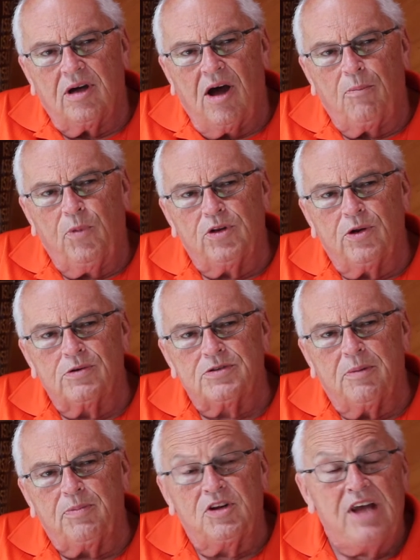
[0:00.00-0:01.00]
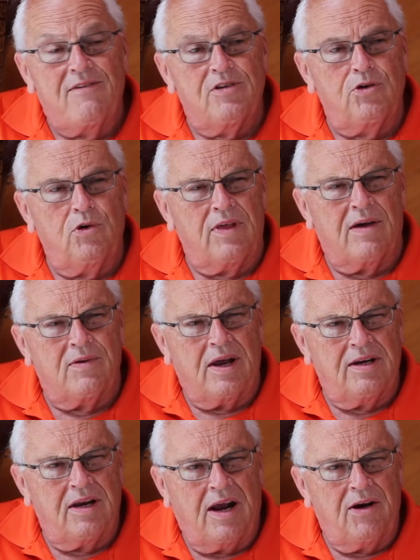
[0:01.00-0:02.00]
I'll put those up. David drew that, and
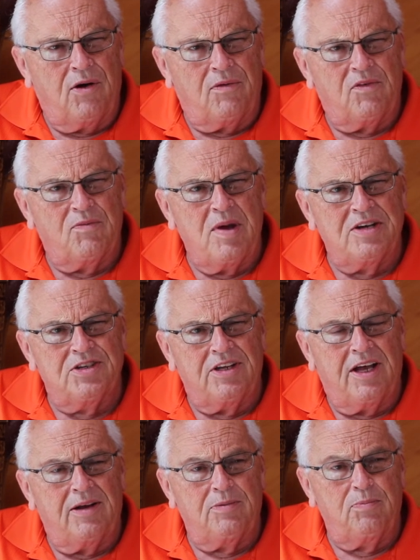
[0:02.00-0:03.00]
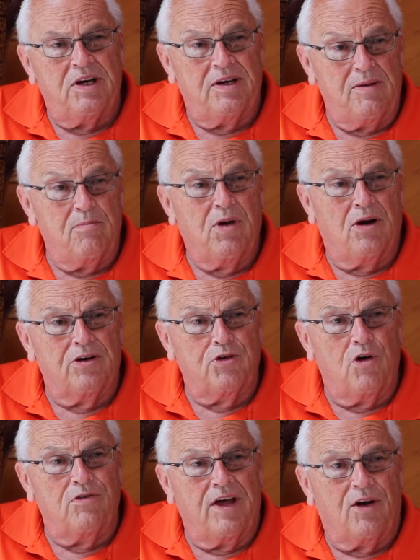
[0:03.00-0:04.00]
I don't mention that, but Miller
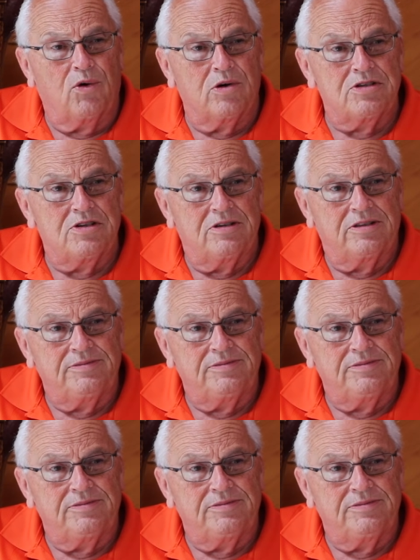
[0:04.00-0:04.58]
drove that horse.